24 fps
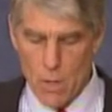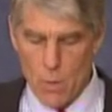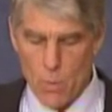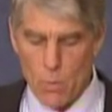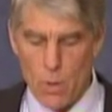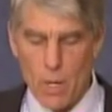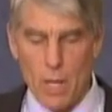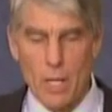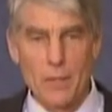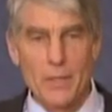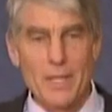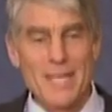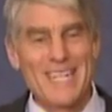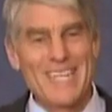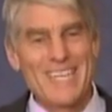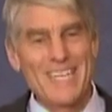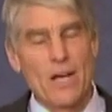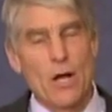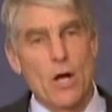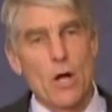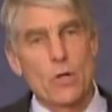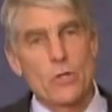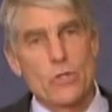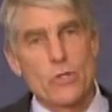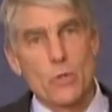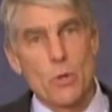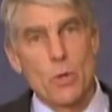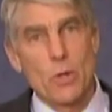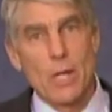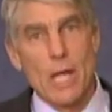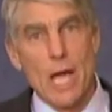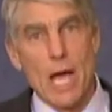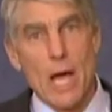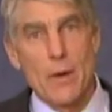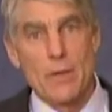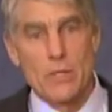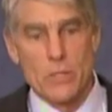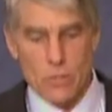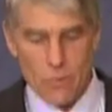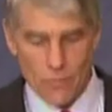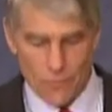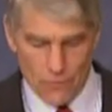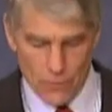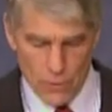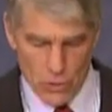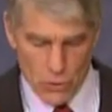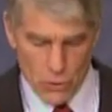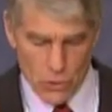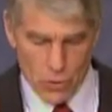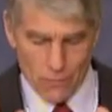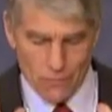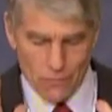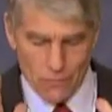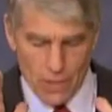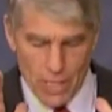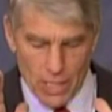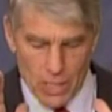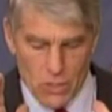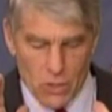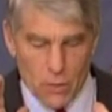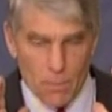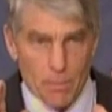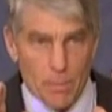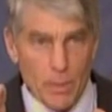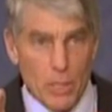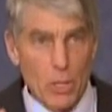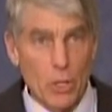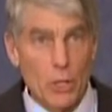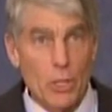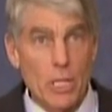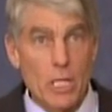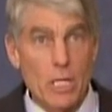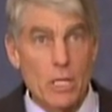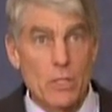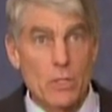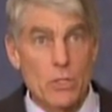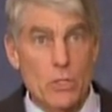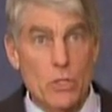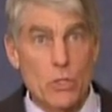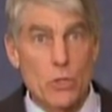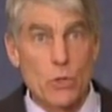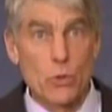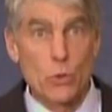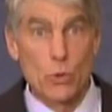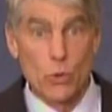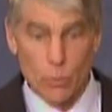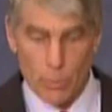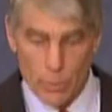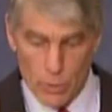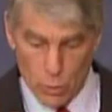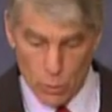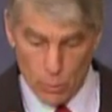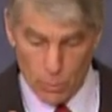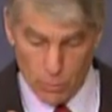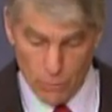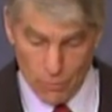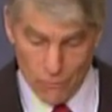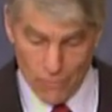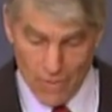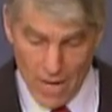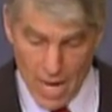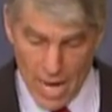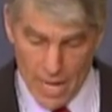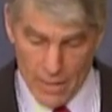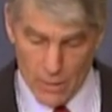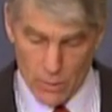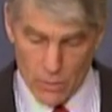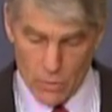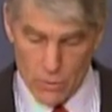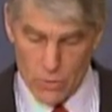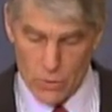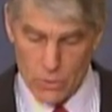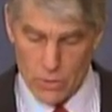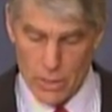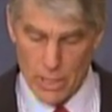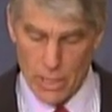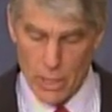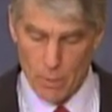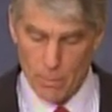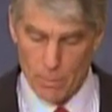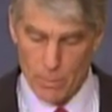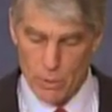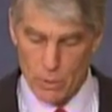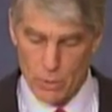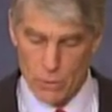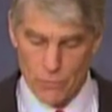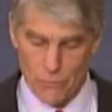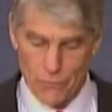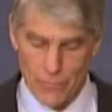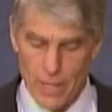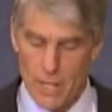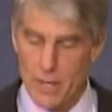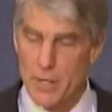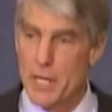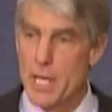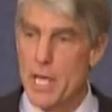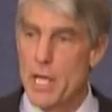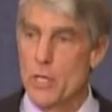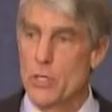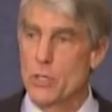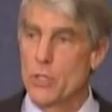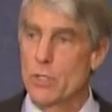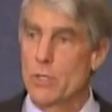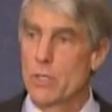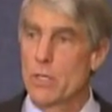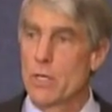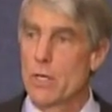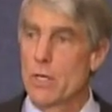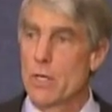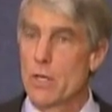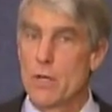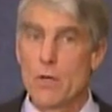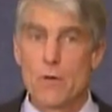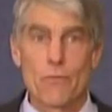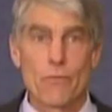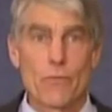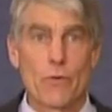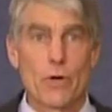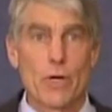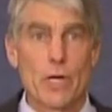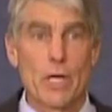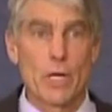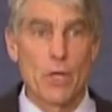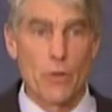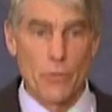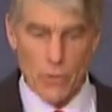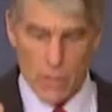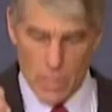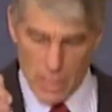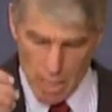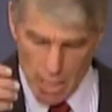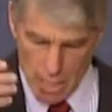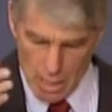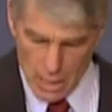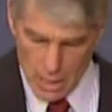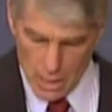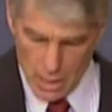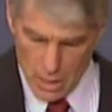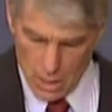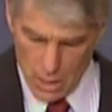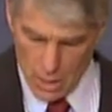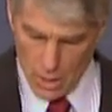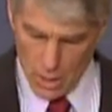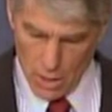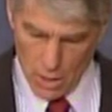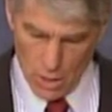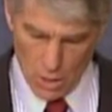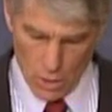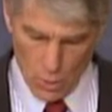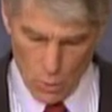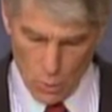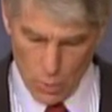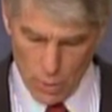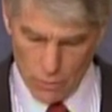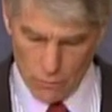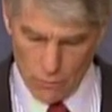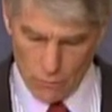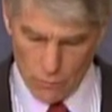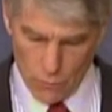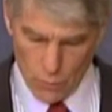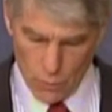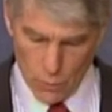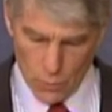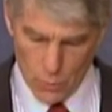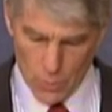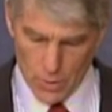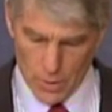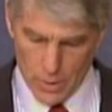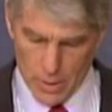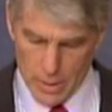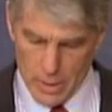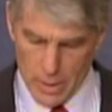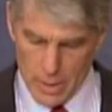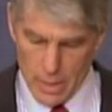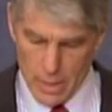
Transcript: while then also allowing sufficient flexibility to school meal providers to help build a foundation for healthy eating going forward.